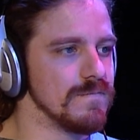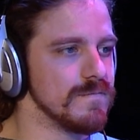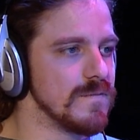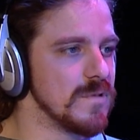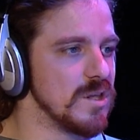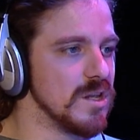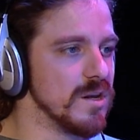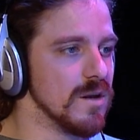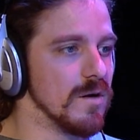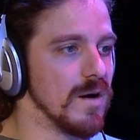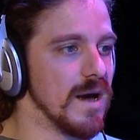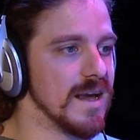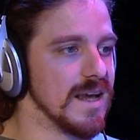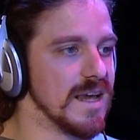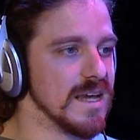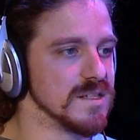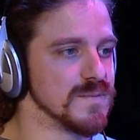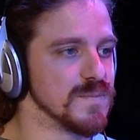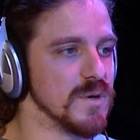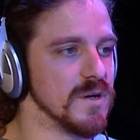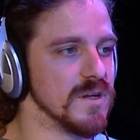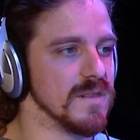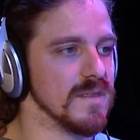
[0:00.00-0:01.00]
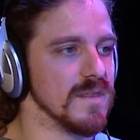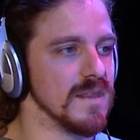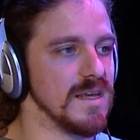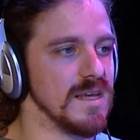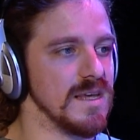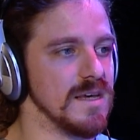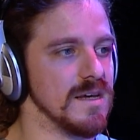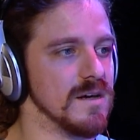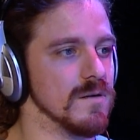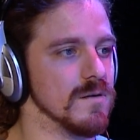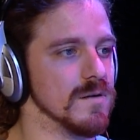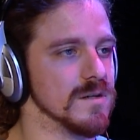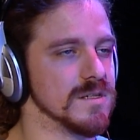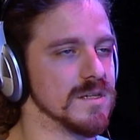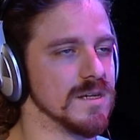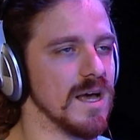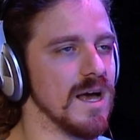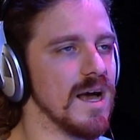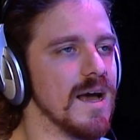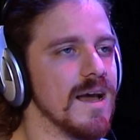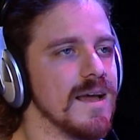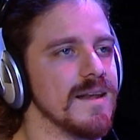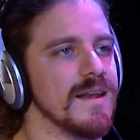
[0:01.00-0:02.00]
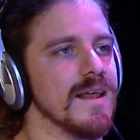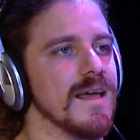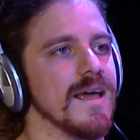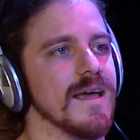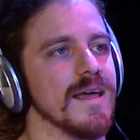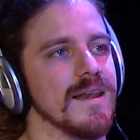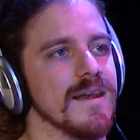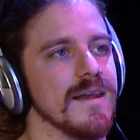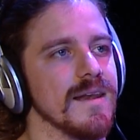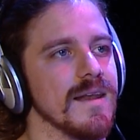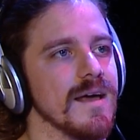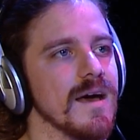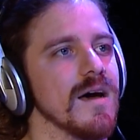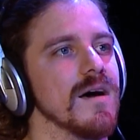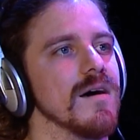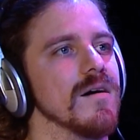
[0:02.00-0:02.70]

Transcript: you know, I guess putting the ego aside and